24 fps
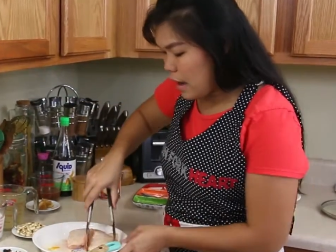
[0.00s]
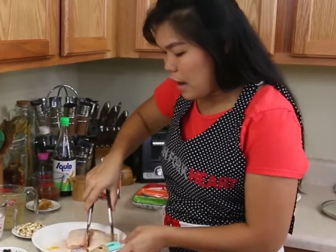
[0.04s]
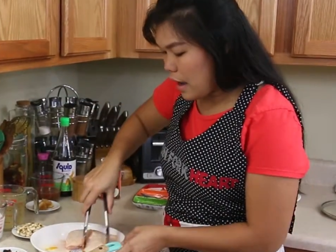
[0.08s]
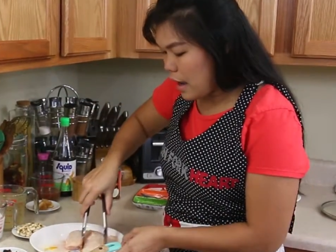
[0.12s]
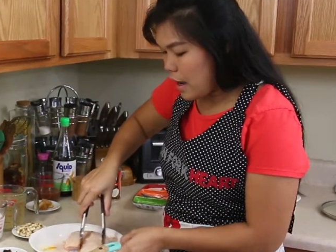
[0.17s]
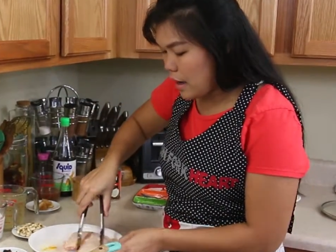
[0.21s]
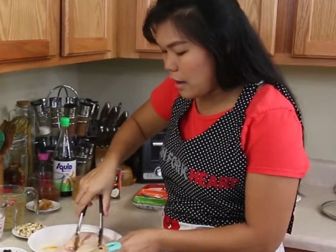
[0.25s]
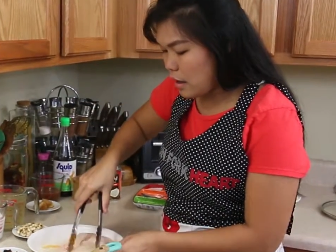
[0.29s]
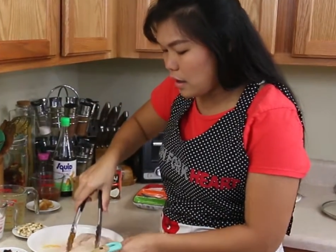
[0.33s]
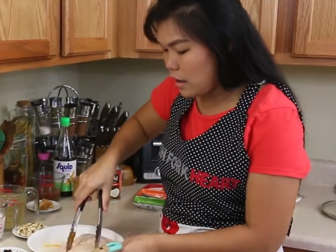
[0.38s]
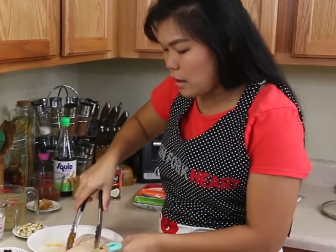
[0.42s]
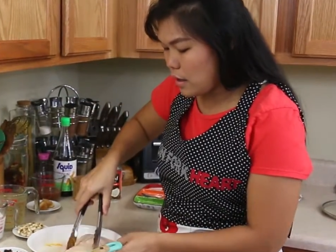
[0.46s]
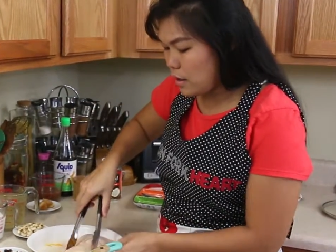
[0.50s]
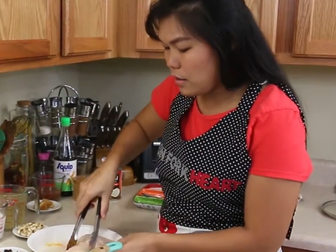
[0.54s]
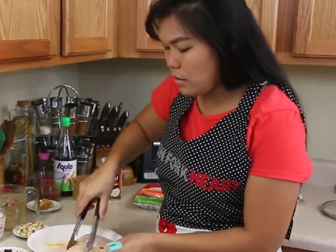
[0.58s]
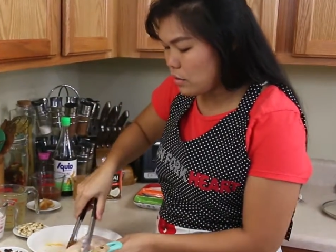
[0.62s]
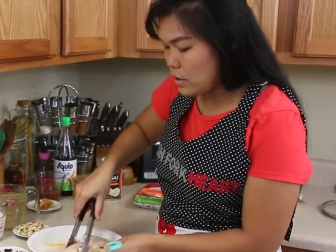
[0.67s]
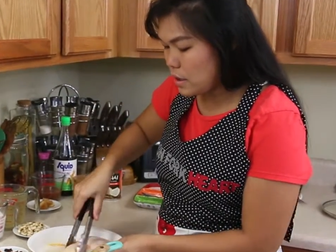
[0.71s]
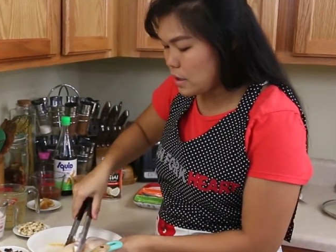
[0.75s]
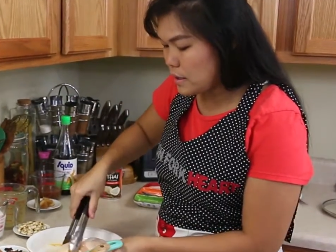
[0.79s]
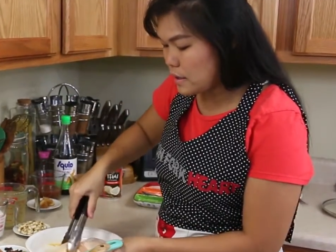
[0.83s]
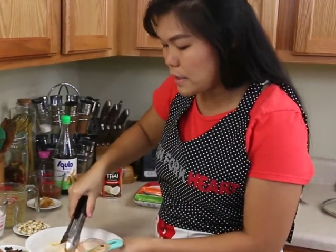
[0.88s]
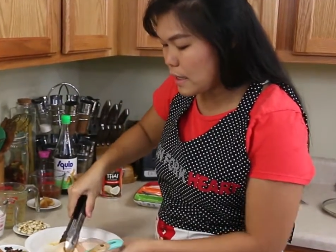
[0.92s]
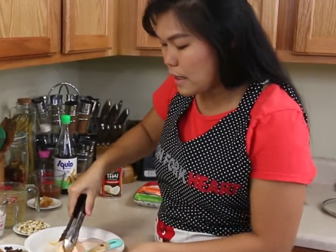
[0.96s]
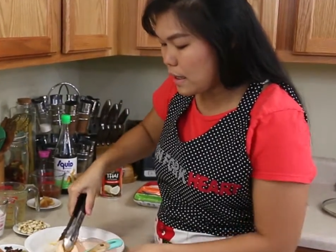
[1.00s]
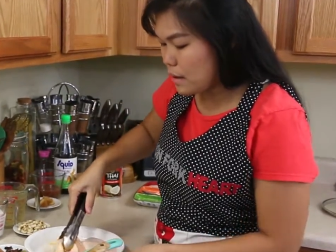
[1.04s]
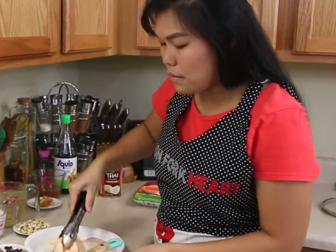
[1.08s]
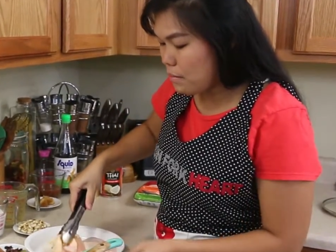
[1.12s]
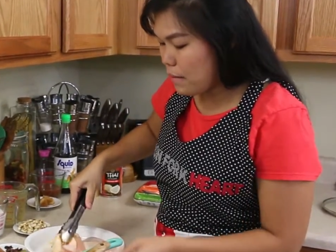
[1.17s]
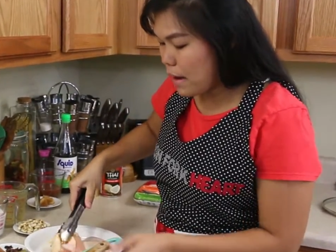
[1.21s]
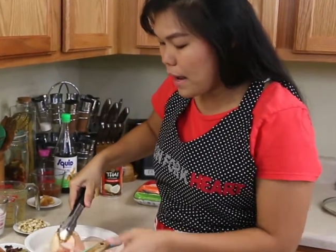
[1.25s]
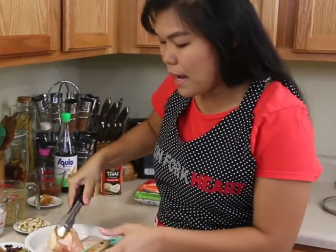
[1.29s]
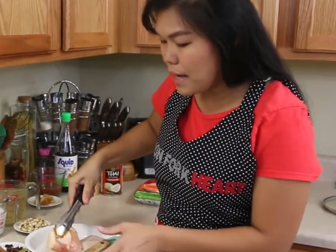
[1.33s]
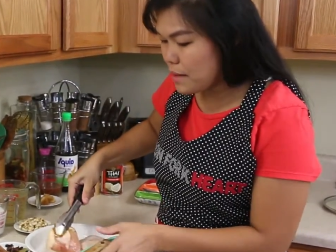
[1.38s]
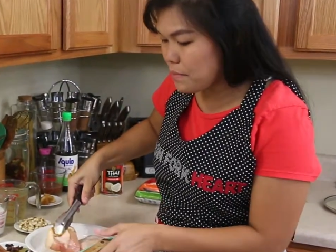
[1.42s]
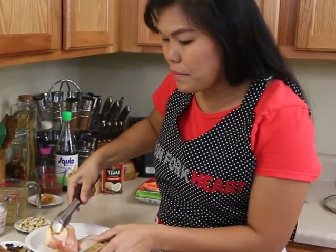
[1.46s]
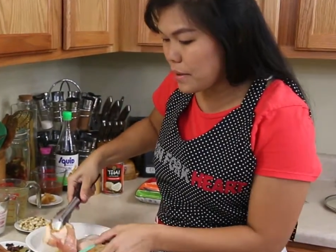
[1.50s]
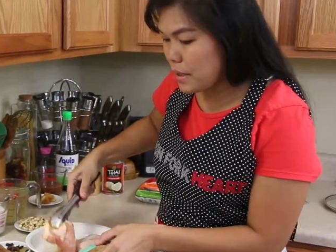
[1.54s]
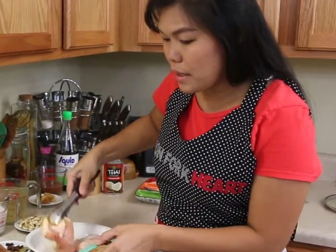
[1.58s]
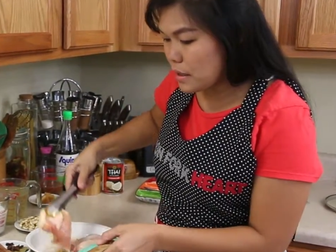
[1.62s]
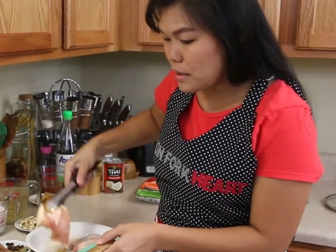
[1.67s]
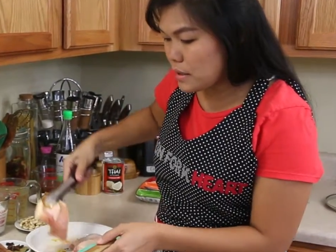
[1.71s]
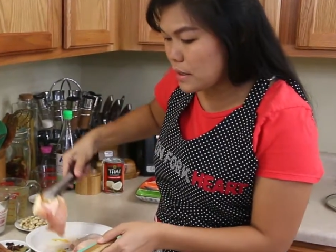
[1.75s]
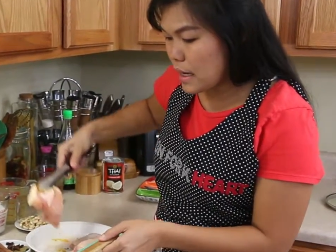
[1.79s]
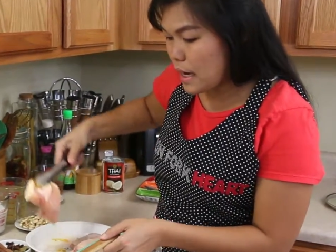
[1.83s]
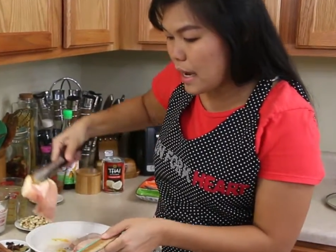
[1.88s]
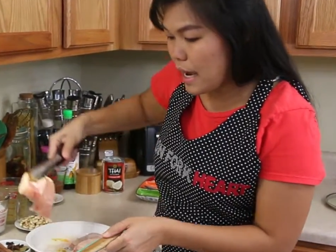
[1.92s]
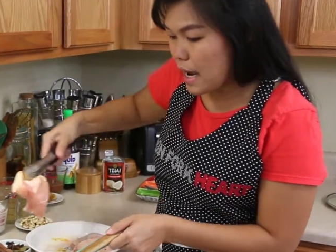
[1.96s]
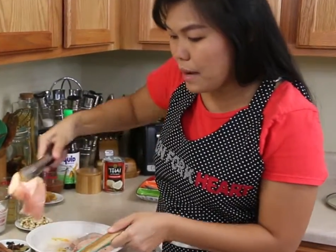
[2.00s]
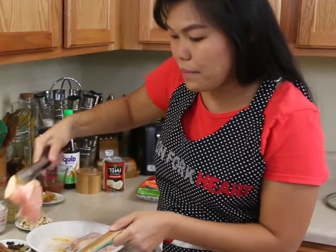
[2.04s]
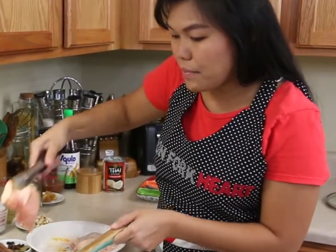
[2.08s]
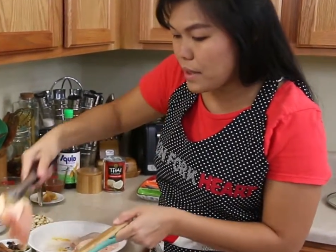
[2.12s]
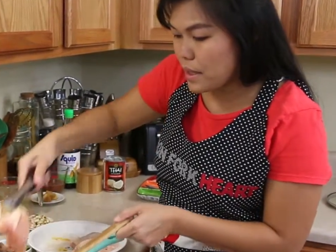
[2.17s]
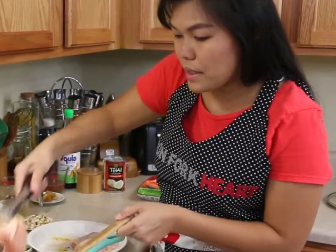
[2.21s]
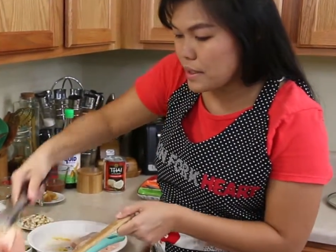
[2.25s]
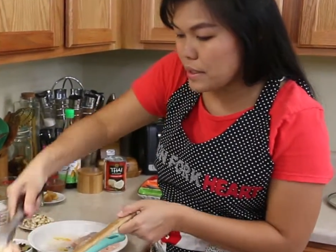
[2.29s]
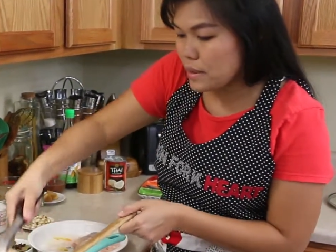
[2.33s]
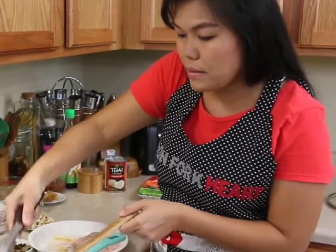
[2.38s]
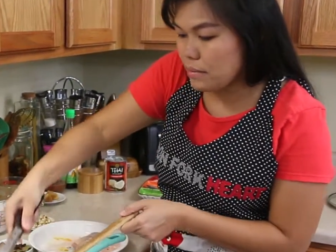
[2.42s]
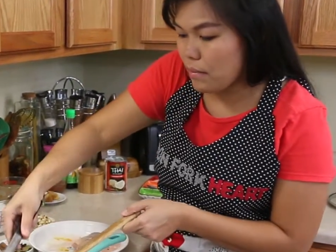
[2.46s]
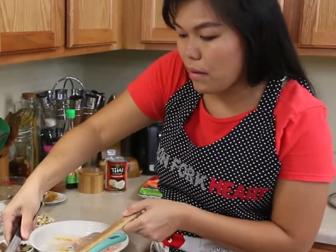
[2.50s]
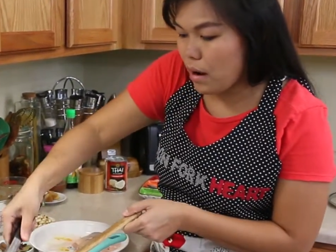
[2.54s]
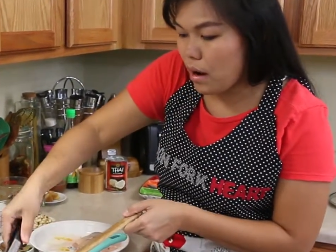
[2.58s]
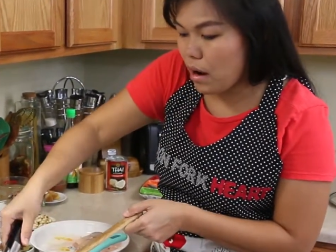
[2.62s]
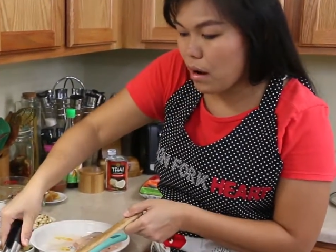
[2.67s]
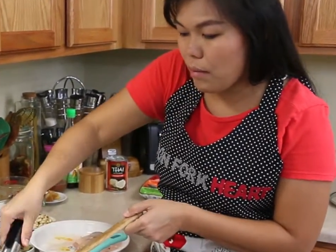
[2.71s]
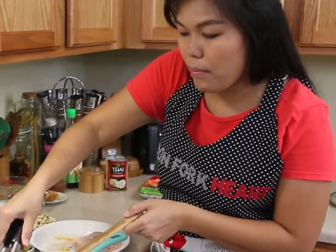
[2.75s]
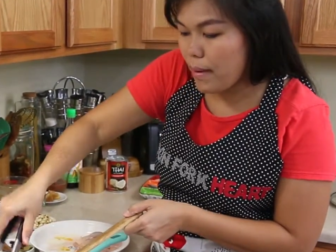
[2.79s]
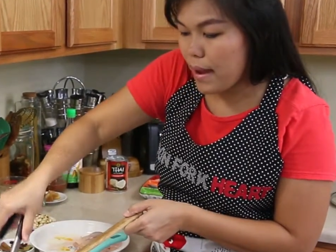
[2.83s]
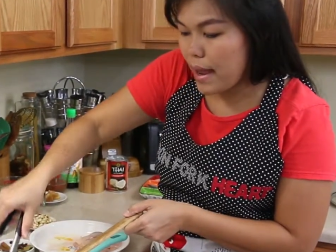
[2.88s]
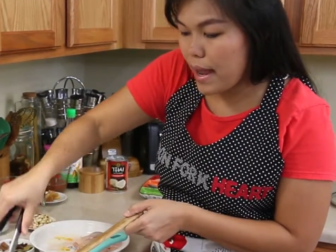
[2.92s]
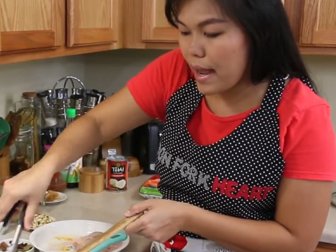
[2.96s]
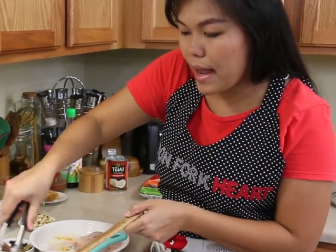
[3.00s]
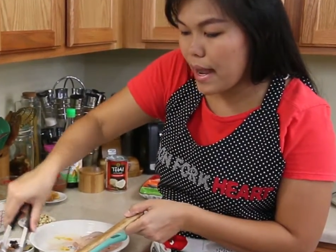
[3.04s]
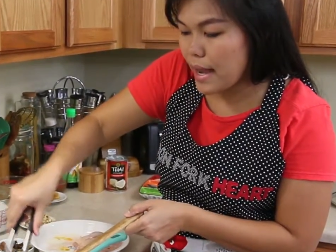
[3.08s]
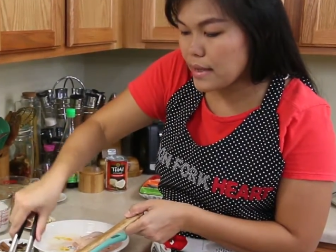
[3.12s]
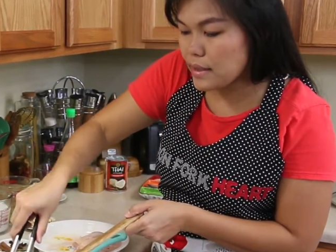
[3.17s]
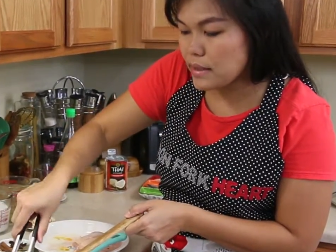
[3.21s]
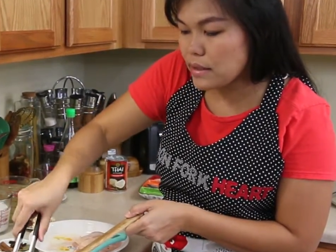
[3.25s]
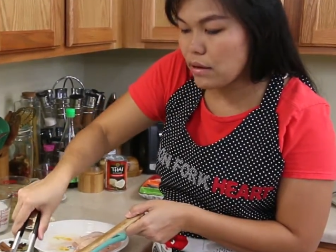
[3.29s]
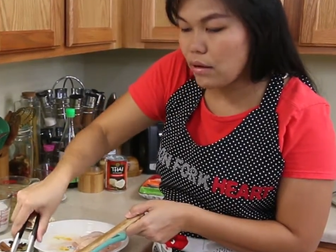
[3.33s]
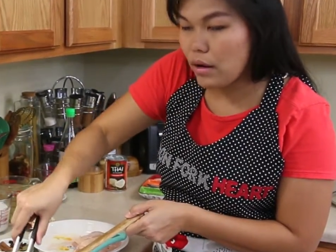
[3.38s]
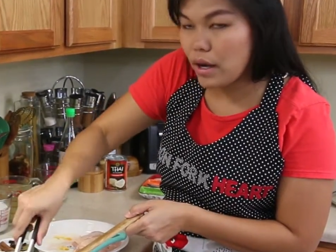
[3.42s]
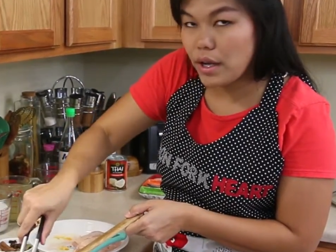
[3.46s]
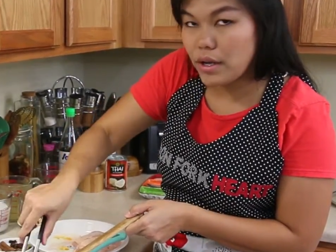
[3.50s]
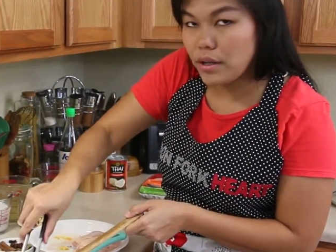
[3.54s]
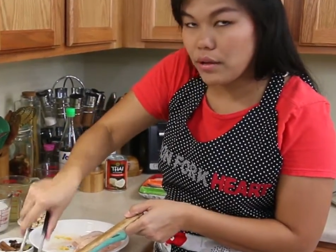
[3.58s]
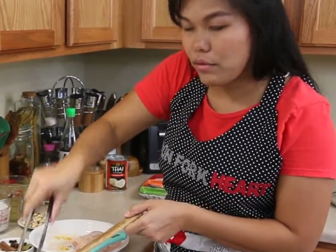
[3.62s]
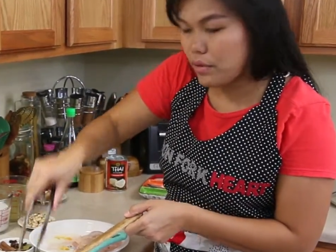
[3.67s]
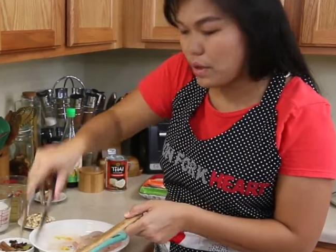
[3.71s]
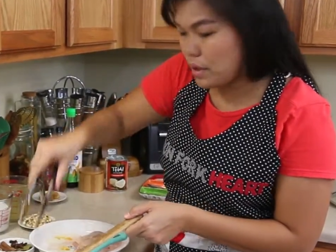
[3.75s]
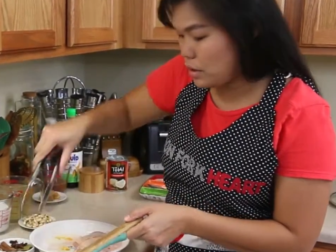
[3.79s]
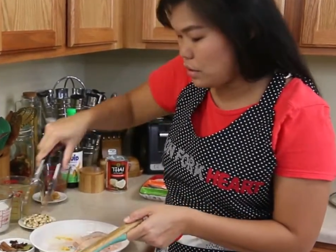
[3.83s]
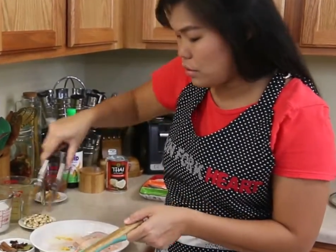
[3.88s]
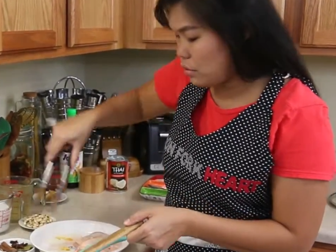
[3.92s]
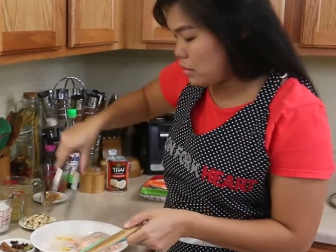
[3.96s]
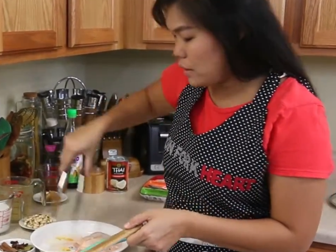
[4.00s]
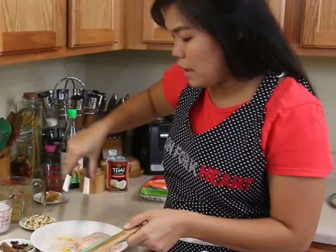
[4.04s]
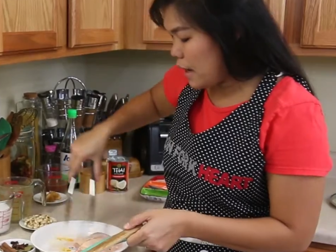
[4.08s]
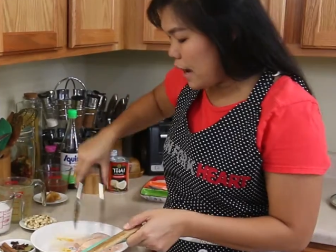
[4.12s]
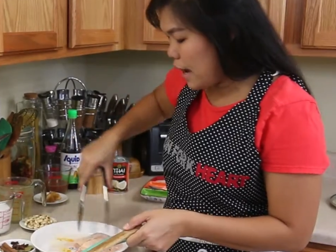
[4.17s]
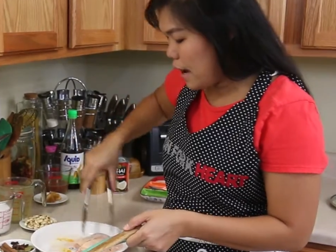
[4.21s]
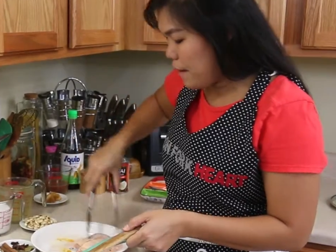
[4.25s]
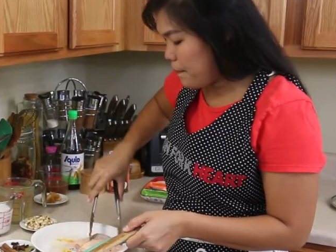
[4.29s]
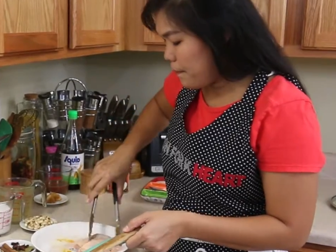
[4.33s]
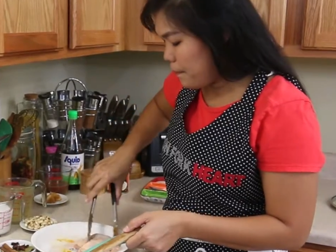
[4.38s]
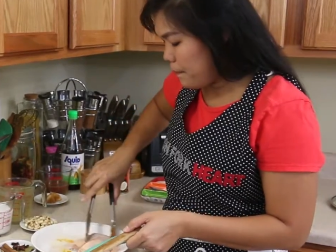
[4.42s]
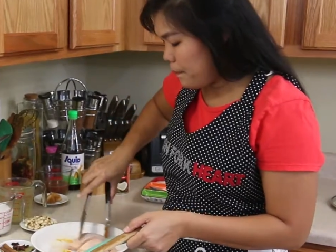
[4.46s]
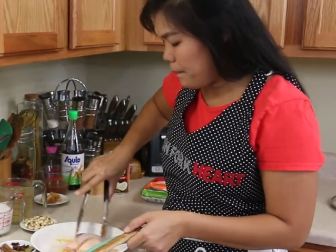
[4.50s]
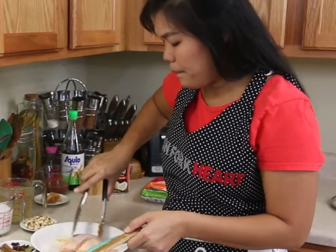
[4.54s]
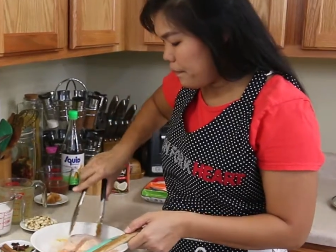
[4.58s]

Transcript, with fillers: I'm gonna do the second batch because I have the small pan so I'm doing two times